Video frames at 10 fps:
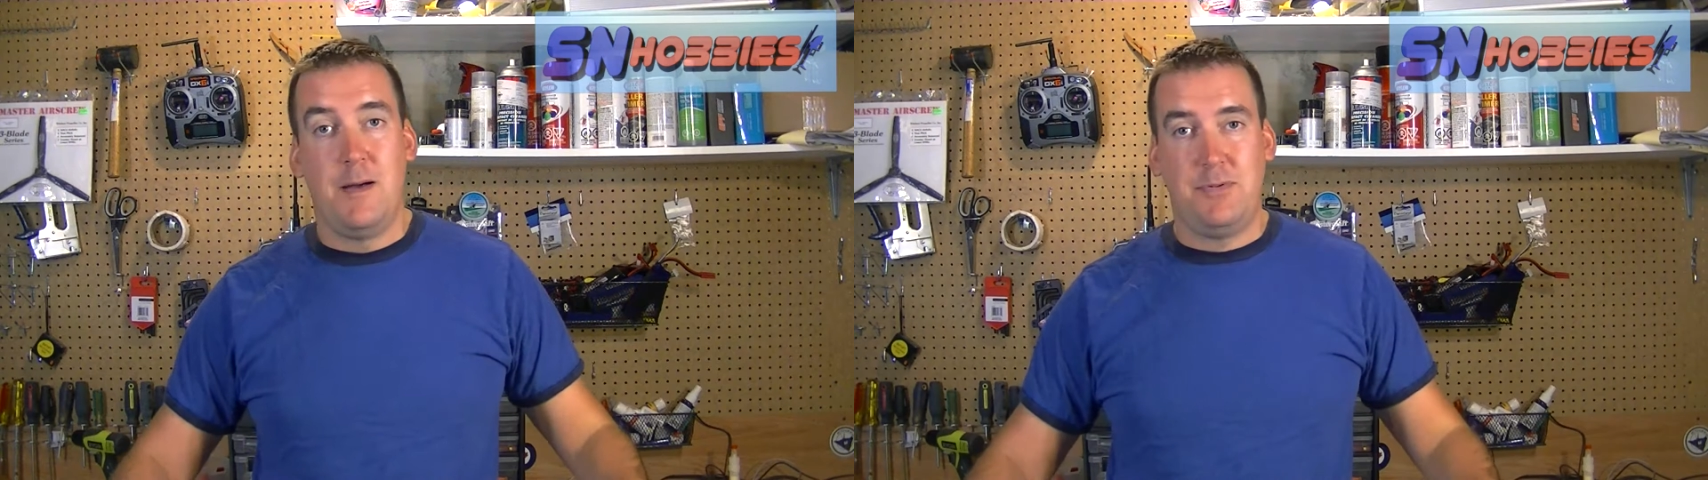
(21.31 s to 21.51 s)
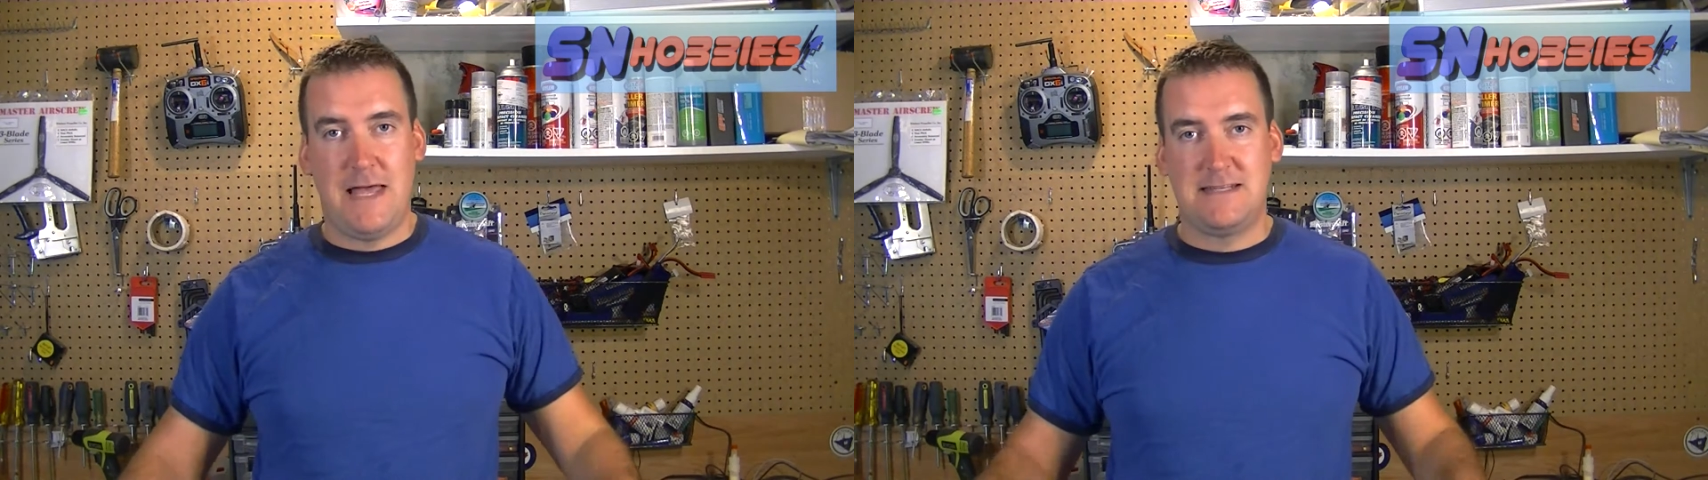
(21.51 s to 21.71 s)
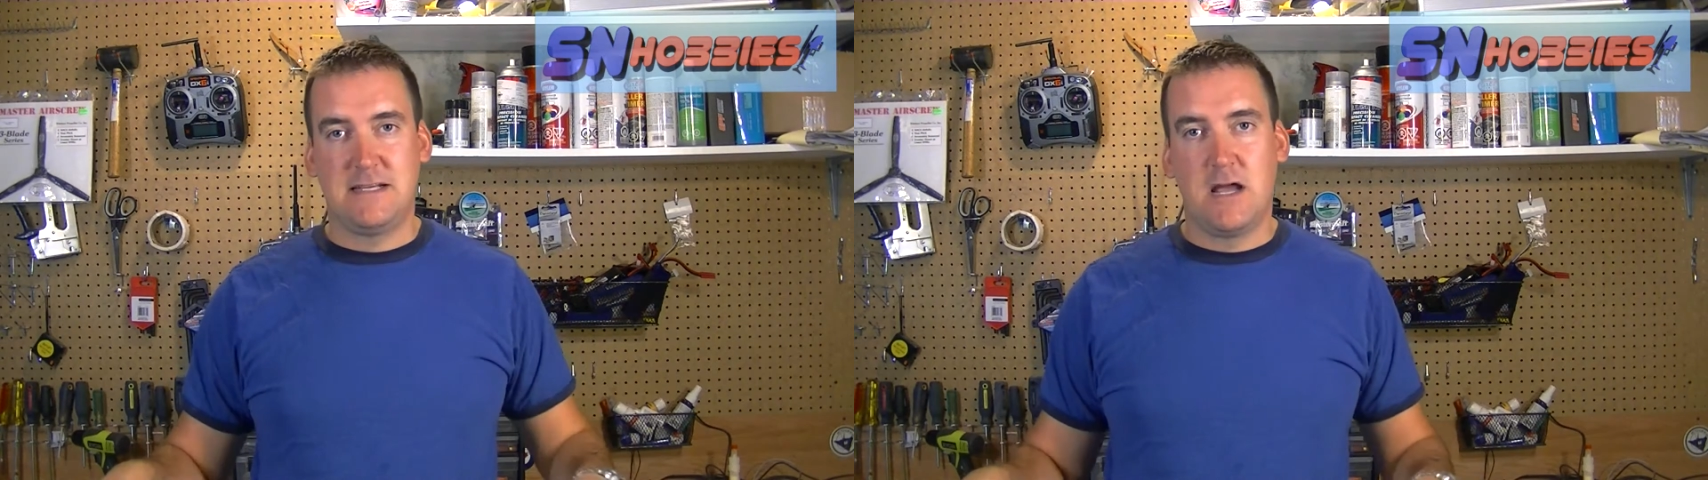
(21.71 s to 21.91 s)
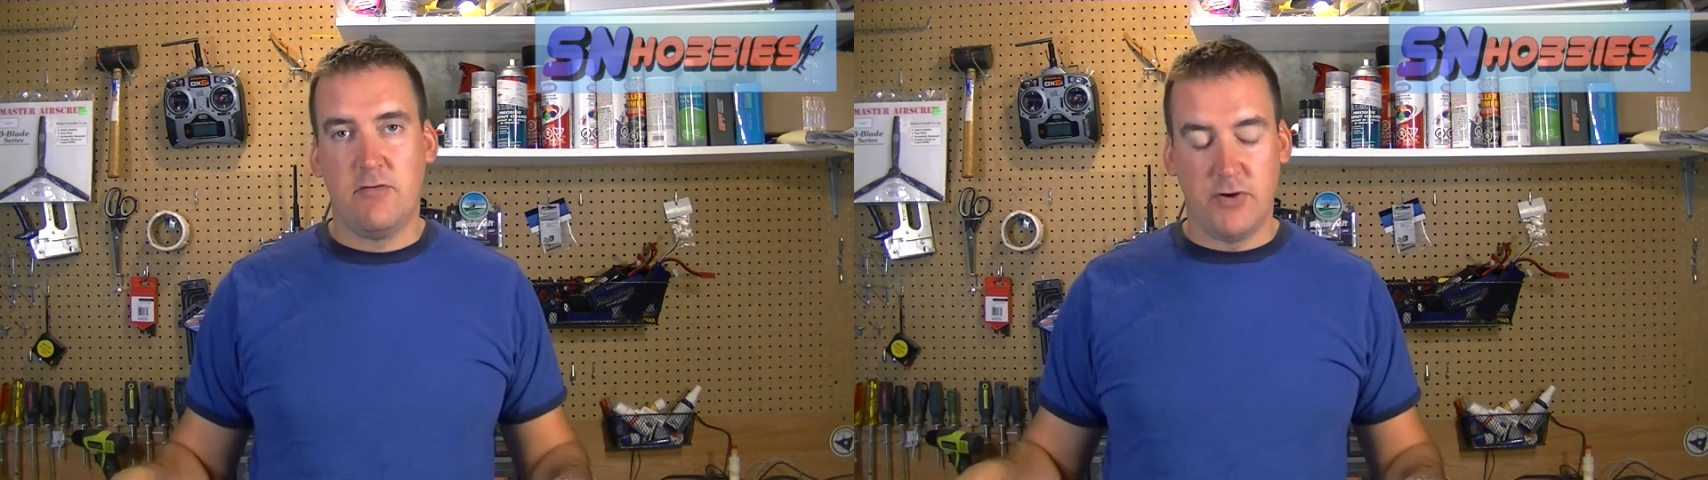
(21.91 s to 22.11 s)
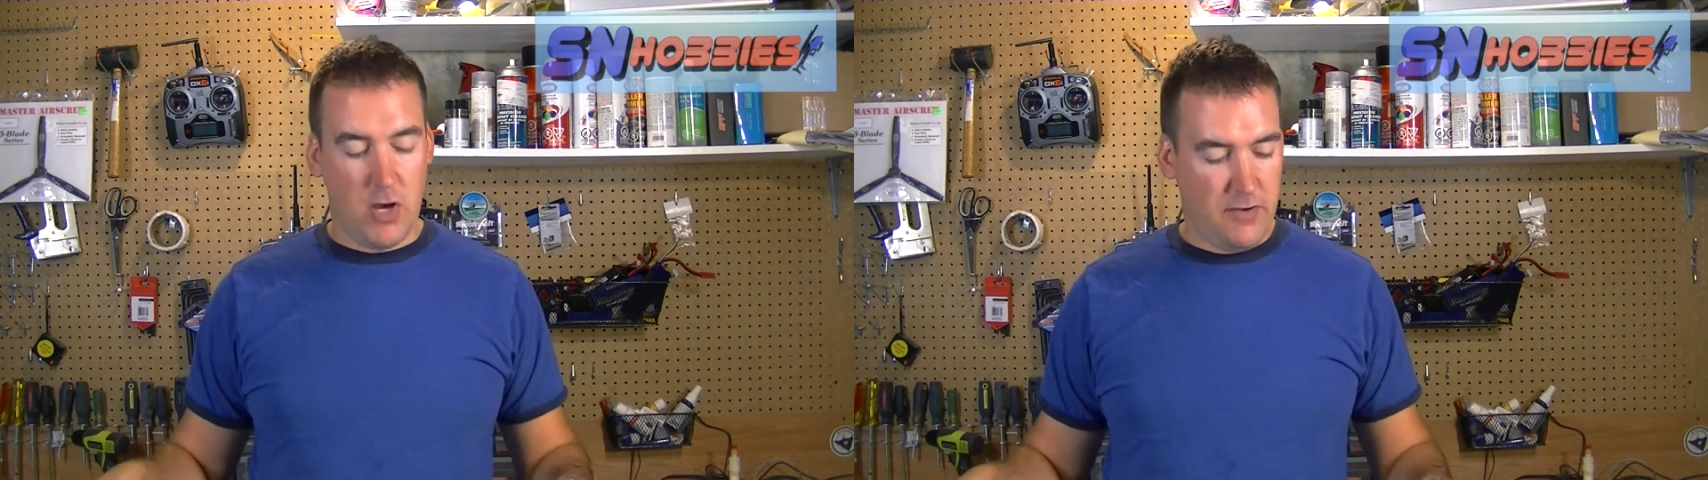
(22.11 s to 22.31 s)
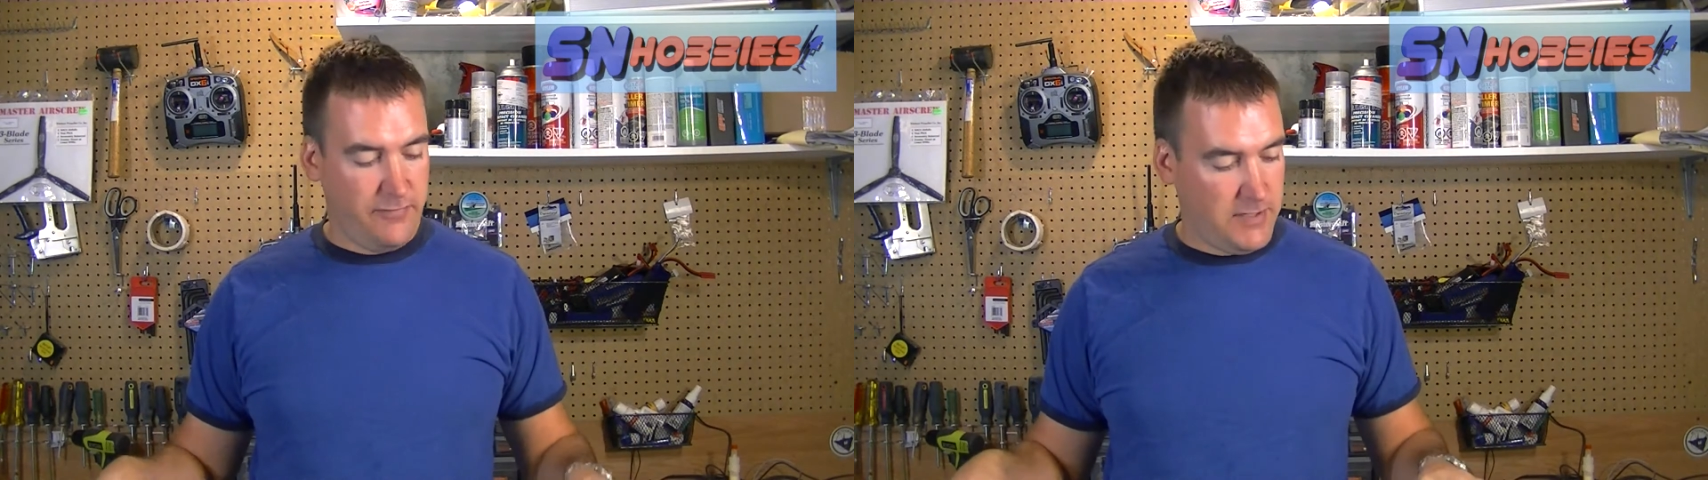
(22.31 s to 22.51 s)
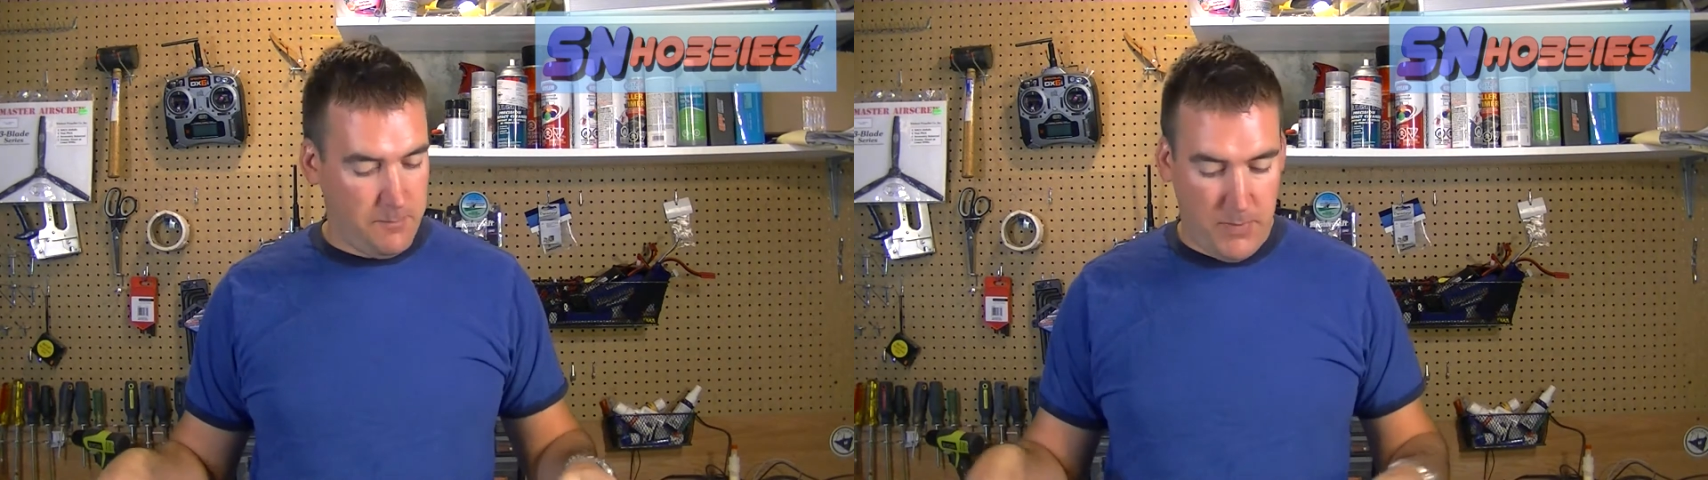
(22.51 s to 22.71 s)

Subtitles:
plastic covering off it,